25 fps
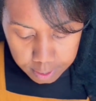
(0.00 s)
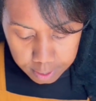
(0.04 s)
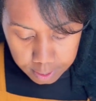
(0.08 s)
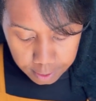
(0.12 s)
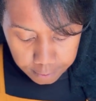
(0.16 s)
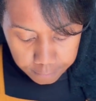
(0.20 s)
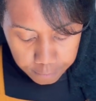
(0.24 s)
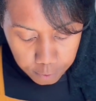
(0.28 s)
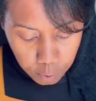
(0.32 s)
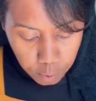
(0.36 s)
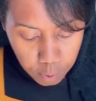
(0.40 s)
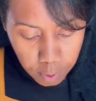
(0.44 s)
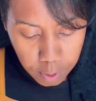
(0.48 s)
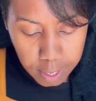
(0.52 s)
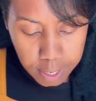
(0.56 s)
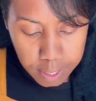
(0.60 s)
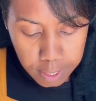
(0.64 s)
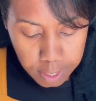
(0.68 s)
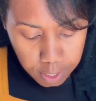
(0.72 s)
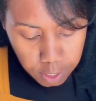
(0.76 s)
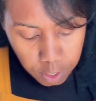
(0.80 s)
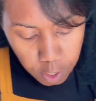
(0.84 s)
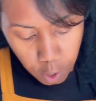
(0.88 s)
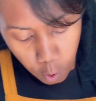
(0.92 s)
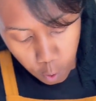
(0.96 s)
if you look at
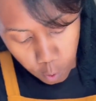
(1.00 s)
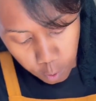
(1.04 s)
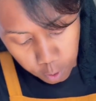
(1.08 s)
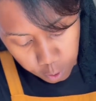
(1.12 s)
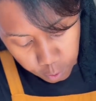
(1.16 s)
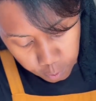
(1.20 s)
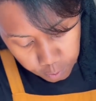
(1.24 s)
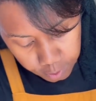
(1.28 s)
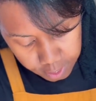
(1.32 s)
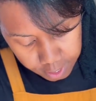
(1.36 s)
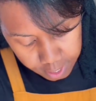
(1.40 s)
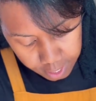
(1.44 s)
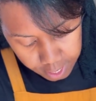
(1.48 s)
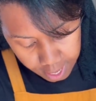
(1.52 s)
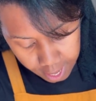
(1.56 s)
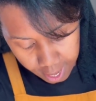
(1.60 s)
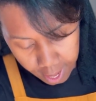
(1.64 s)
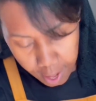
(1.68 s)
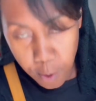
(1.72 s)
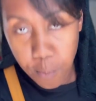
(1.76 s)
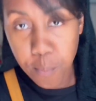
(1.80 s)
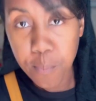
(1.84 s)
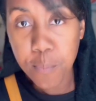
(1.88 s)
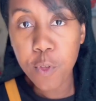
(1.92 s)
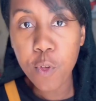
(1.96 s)
the dough, you see
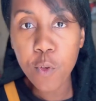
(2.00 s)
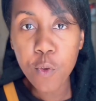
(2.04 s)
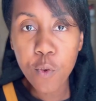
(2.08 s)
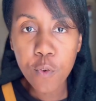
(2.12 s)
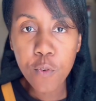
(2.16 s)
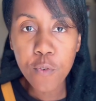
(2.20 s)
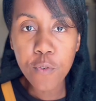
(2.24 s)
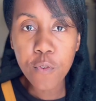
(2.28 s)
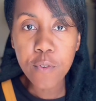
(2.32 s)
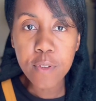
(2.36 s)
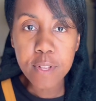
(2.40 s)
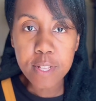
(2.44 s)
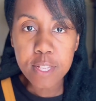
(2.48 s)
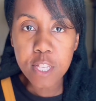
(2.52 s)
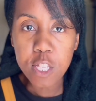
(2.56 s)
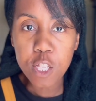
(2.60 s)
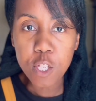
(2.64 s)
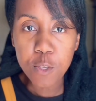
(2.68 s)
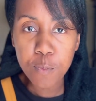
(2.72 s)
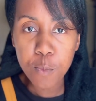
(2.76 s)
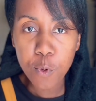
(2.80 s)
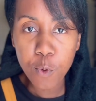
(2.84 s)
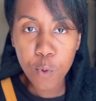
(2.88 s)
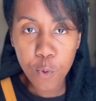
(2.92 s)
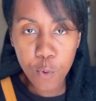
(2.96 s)
how beautiful and
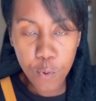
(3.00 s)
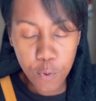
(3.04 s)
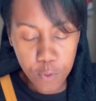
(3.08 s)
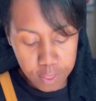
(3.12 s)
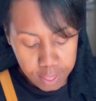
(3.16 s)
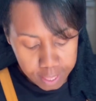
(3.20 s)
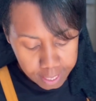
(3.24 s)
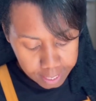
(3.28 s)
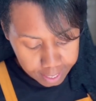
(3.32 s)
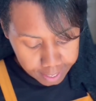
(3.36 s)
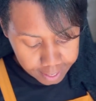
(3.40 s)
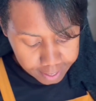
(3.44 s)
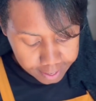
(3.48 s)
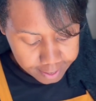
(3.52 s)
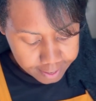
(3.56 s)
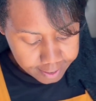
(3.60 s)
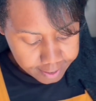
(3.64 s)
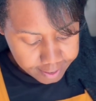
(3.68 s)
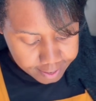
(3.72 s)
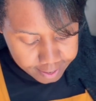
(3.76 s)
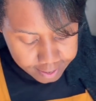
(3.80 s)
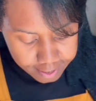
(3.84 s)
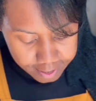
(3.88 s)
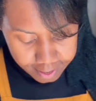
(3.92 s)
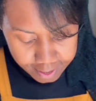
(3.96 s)
smooth it
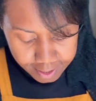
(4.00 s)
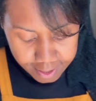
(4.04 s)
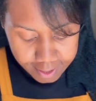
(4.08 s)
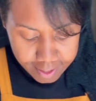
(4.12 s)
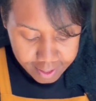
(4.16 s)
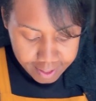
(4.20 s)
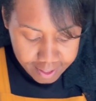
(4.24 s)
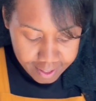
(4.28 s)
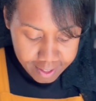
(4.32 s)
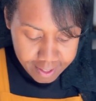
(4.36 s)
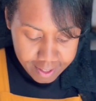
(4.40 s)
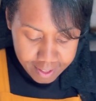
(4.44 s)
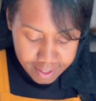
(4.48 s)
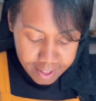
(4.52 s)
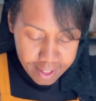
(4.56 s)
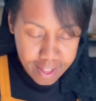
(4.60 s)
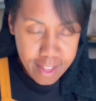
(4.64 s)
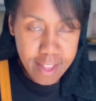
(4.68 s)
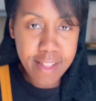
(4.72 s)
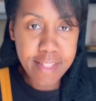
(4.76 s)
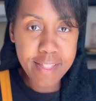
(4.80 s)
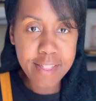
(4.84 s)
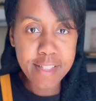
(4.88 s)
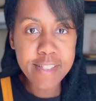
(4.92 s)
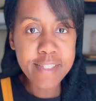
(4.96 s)
is.
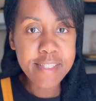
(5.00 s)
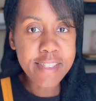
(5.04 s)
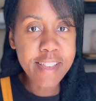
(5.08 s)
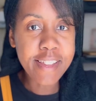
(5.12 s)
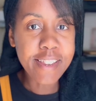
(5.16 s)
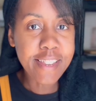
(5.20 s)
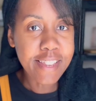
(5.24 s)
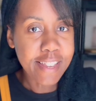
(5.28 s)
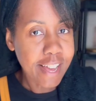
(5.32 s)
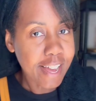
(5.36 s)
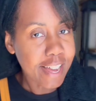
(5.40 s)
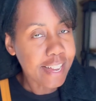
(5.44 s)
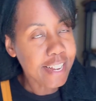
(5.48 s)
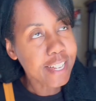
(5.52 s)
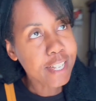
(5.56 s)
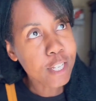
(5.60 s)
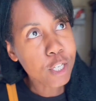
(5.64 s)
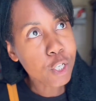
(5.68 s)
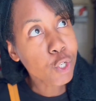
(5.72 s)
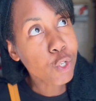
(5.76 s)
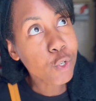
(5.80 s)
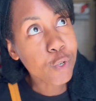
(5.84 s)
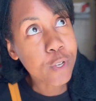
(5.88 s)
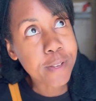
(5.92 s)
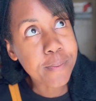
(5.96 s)
And the sunlight is
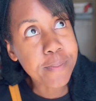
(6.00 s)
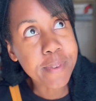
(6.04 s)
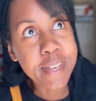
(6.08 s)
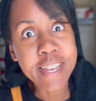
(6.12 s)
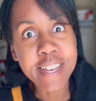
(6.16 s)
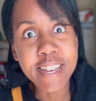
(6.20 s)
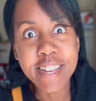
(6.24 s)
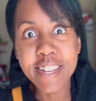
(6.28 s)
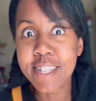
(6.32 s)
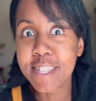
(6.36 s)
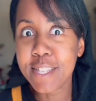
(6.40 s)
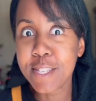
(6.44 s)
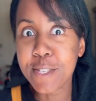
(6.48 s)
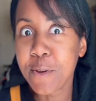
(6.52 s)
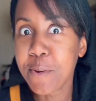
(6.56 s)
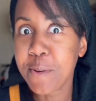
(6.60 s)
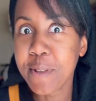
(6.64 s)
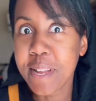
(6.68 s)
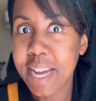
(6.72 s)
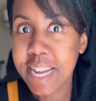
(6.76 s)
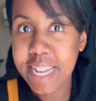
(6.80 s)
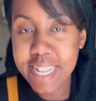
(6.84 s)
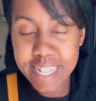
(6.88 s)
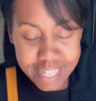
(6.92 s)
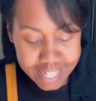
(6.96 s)
streaming in so
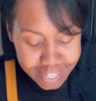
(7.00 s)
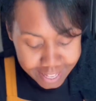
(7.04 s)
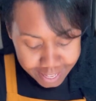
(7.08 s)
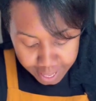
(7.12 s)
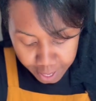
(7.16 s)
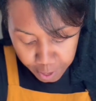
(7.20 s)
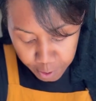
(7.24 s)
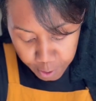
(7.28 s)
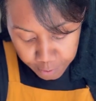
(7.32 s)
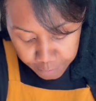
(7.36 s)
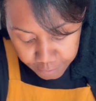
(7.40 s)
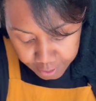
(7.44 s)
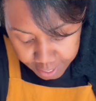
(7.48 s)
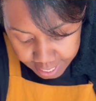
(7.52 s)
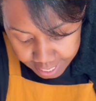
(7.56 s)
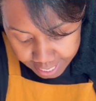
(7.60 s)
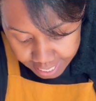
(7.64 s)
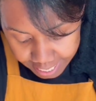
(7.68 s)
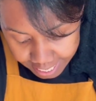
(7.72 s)
nicely. I don't even need